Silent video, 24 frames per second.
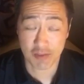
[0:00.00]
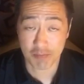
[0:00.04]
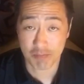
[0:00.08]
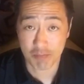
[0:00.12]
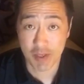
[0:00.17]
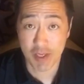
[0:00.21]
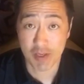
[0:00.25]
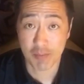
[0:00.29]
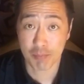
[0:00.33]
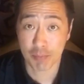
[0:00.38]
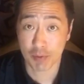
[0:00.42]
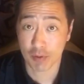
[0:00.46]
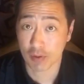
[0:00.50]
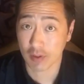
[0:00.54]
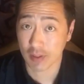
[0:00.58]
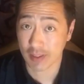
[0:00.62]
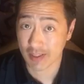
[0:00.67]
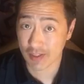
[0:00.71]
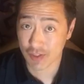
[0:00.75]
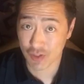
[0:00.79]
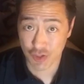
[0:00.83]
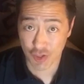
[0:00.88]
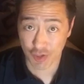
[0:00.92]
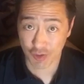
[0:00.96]
and people
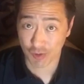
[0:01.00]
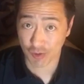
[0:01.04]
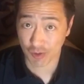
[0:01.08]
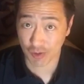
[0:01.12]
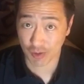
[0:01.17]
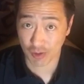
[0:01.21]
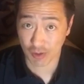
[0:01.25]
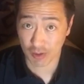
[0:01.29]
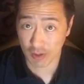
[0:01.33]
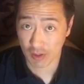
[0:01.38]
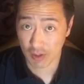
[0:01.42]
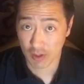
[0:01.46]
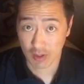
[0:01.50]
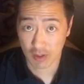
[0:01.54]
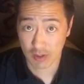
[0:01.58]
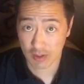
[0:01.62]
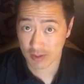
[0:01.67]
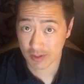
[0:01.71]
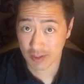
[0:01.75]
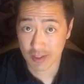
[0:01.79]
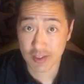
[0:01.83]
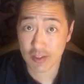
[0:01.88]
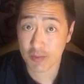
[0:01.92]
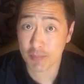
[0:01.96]
in general
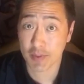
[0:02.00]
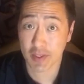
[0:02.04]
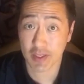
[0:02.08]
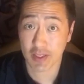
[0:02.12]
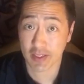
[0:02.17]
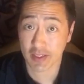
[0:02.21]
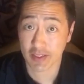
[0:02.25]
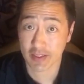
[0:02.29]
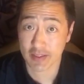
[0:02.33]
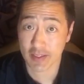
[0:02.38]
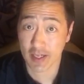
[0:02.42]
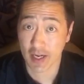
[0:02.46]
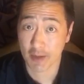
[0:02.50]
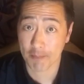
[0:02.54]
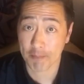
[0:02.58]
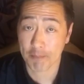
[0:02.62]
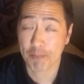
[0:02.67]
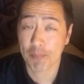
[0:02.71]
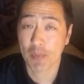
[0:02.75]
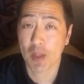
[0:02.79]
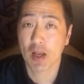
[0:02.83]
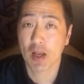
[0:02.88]
since the beginning of time.